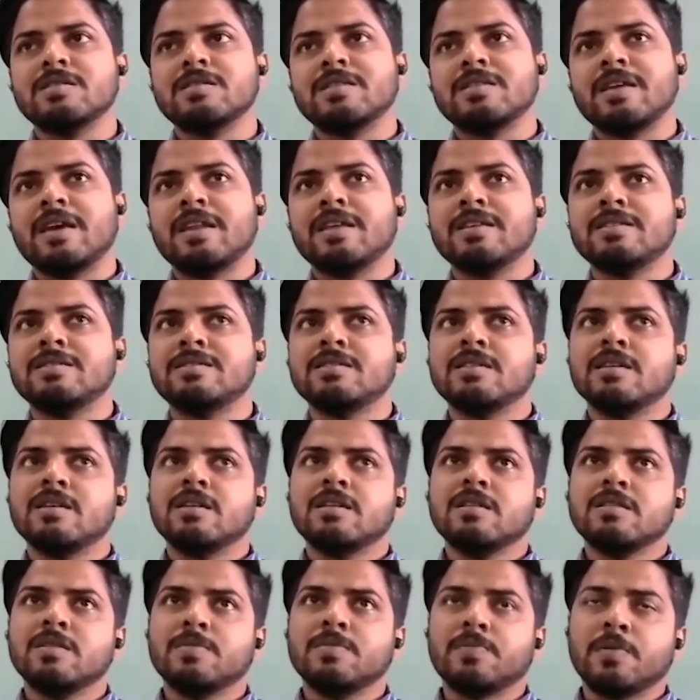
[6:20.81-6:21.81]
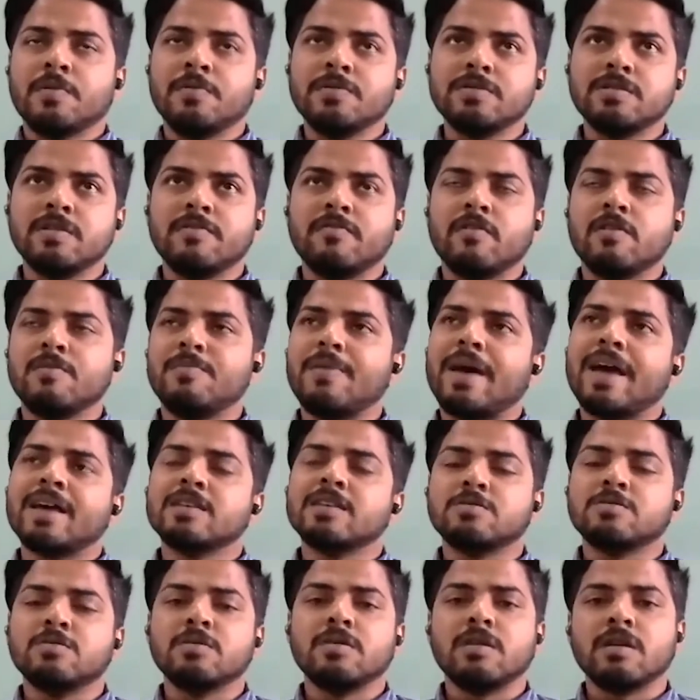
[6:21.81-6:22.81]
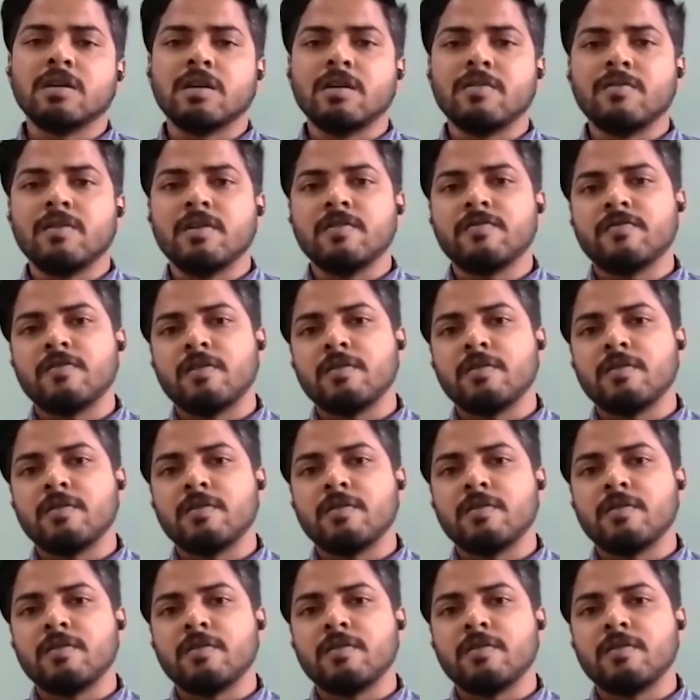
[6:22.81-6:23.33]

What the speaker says: there is the provision for banks to recover